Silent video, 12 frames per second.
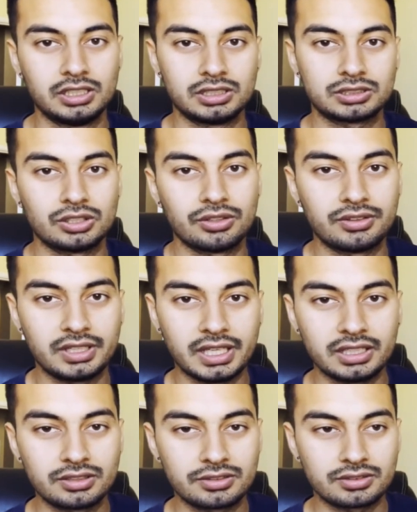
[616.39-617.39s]
because
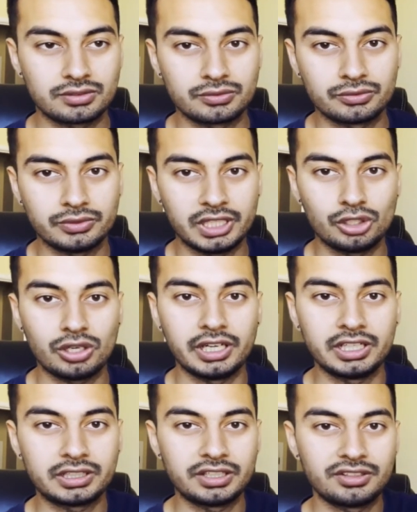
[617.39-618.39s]
that's when you are
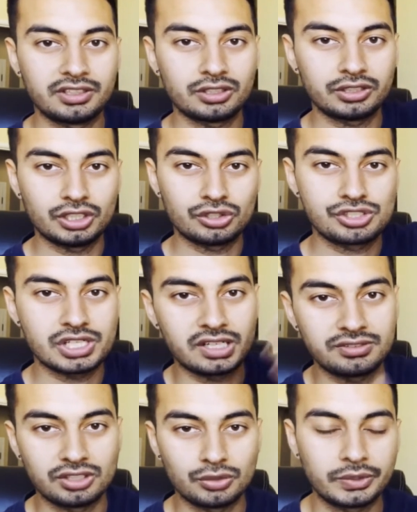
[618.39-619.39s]
increasing your
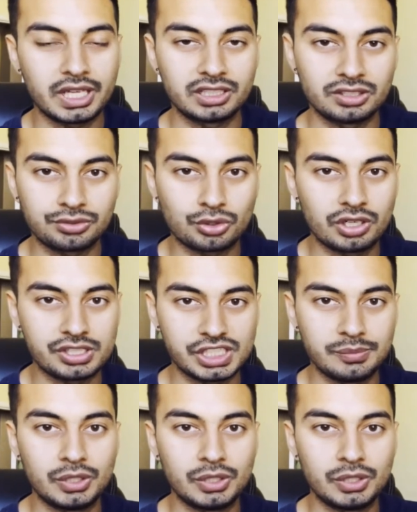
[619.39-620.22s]
chances of getting the scholarship,